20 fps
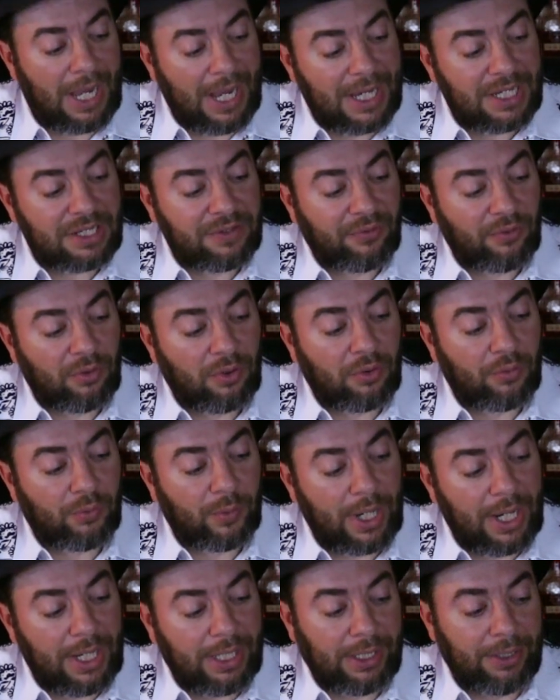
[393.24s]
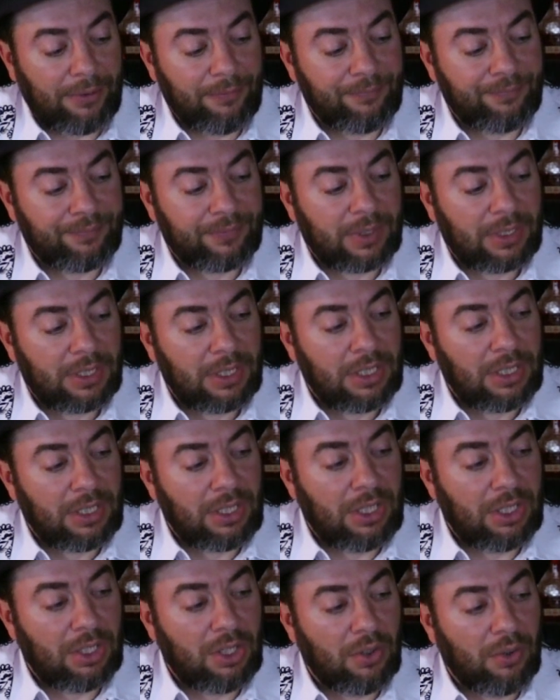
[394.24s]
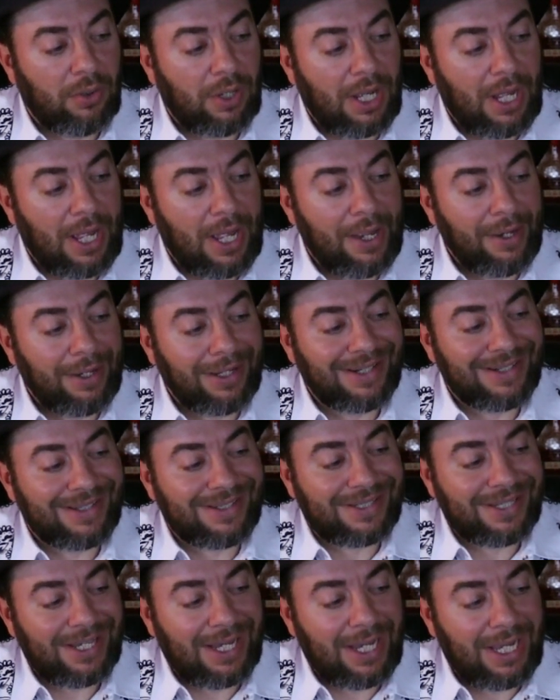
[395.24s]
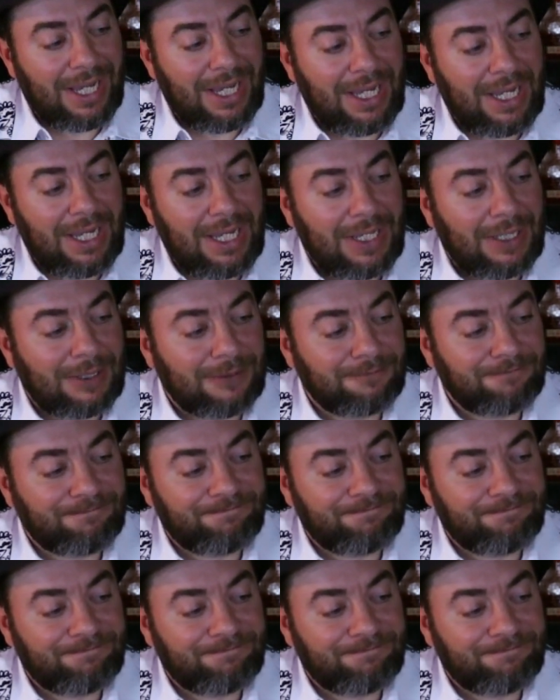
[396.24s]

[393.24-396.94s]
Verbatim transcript: As for a rating, you know, I'm gonna go